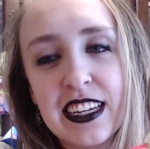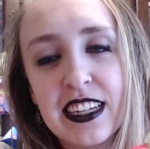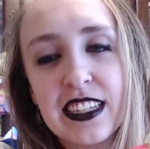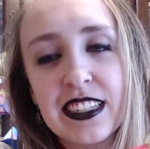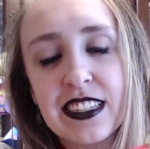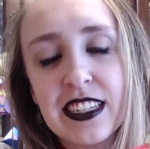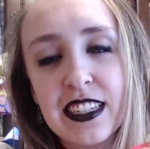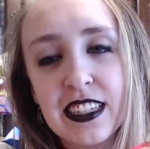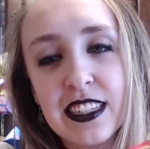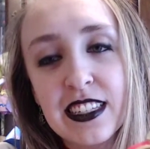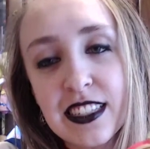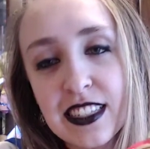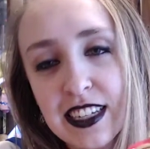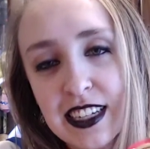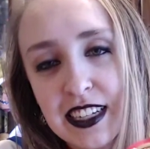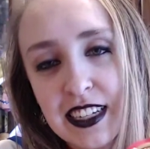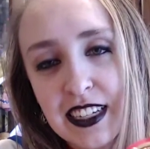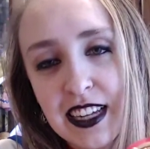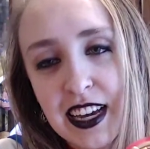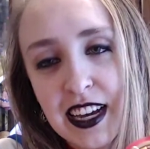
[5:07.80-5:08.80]
So as you
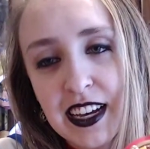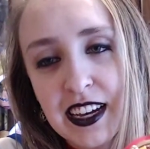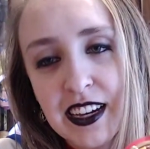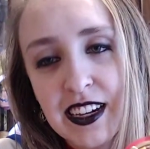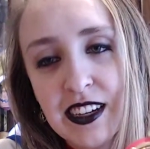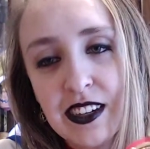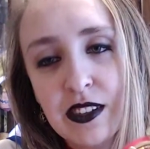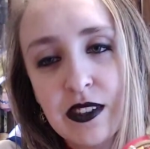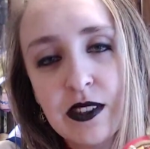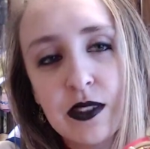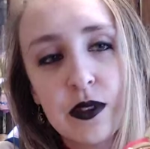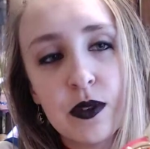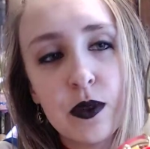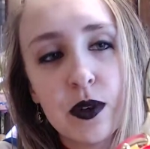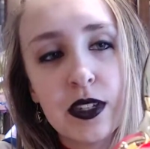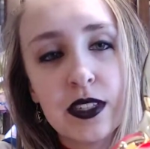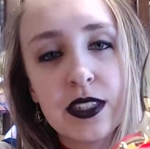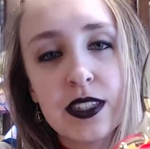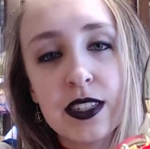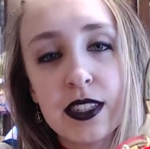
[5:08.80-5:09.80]
can tell,
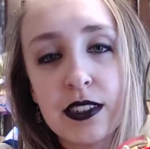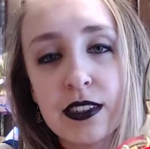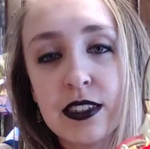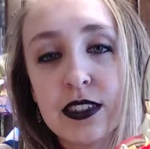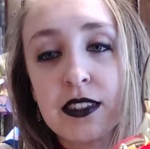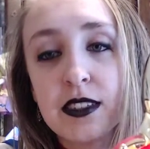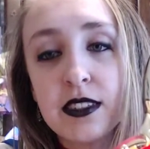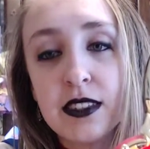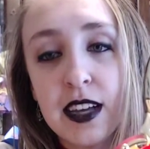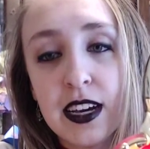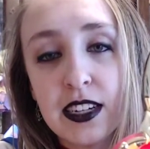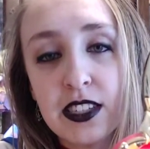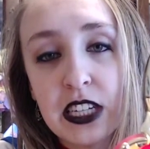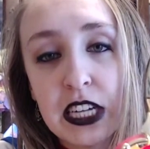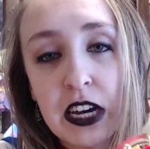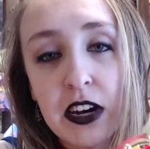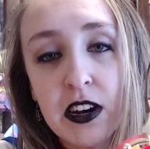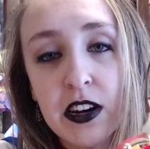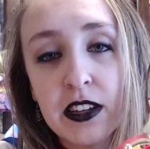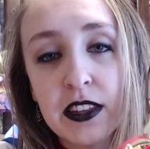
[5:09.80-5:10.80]
once the crystal's actually
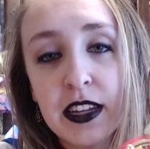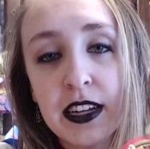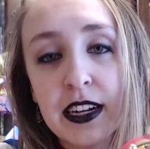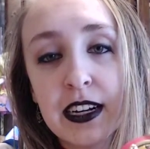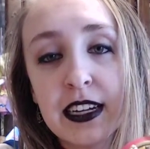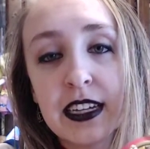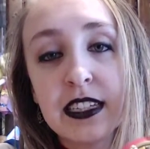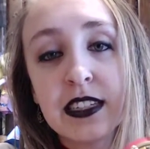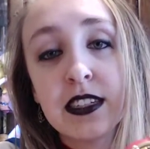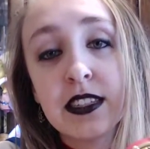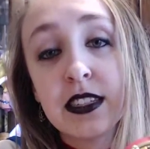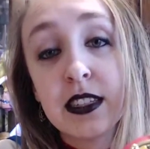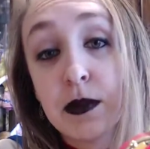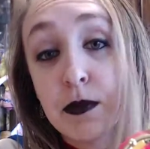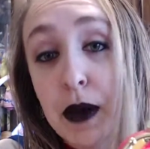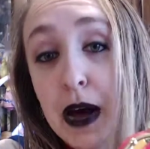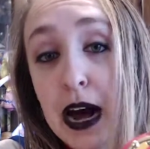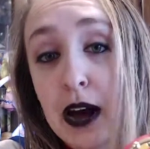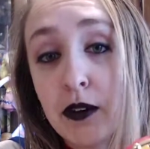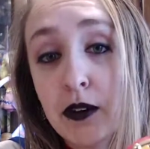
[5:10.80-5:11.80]
on there, it does the
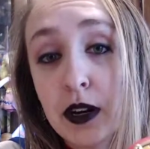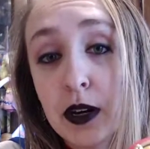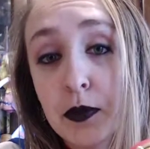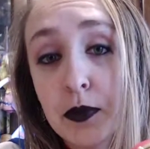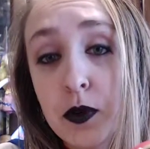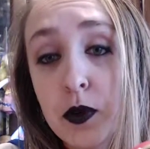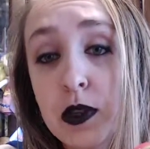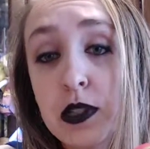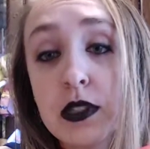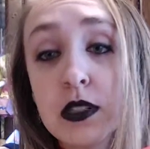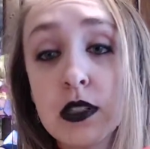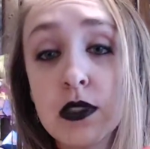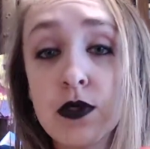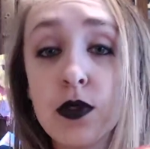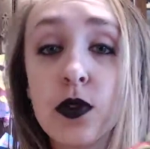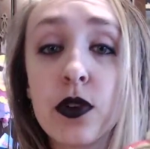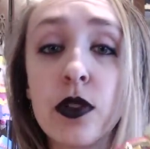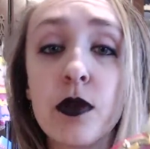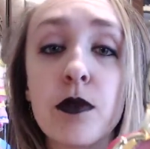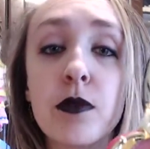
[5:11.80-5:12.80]
power-up noises
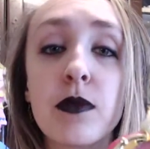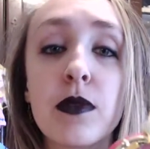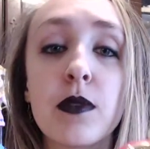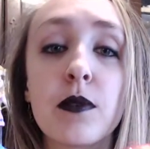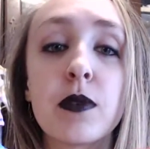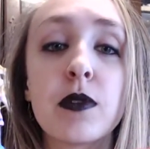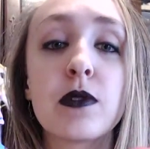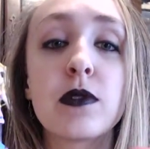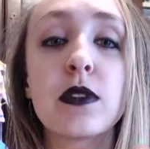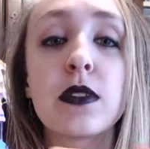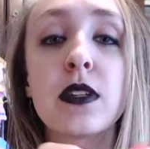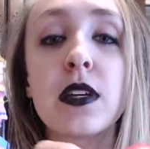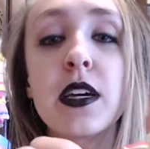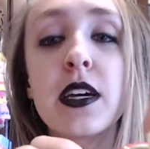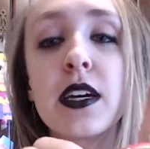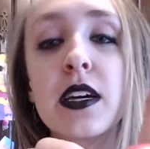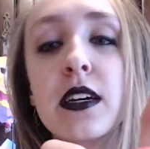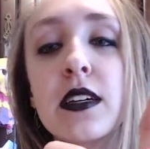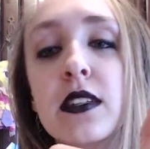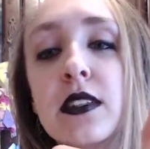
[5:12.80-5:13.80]
for the
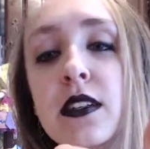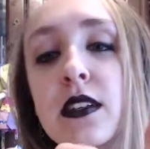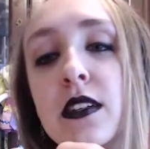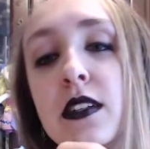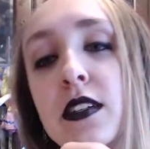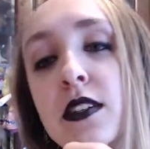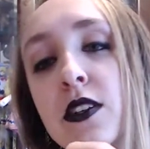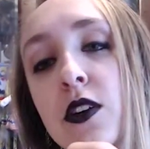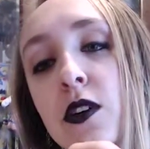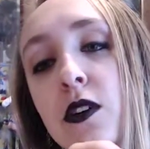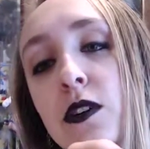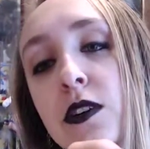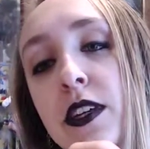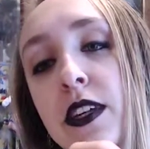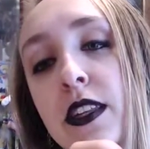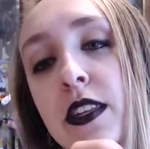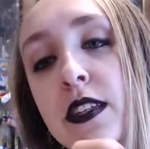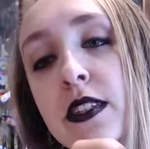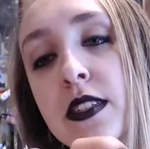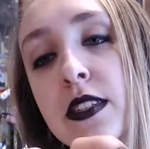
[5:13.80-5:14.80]
moonstick. So let's hold
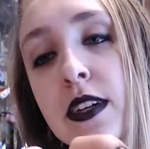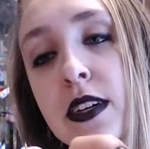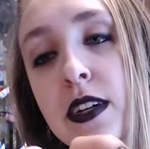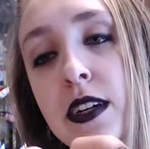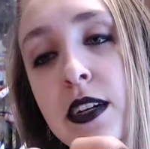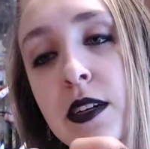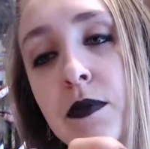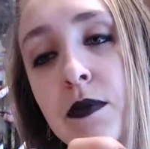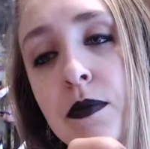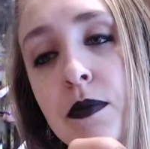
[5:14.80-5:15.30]
it this time.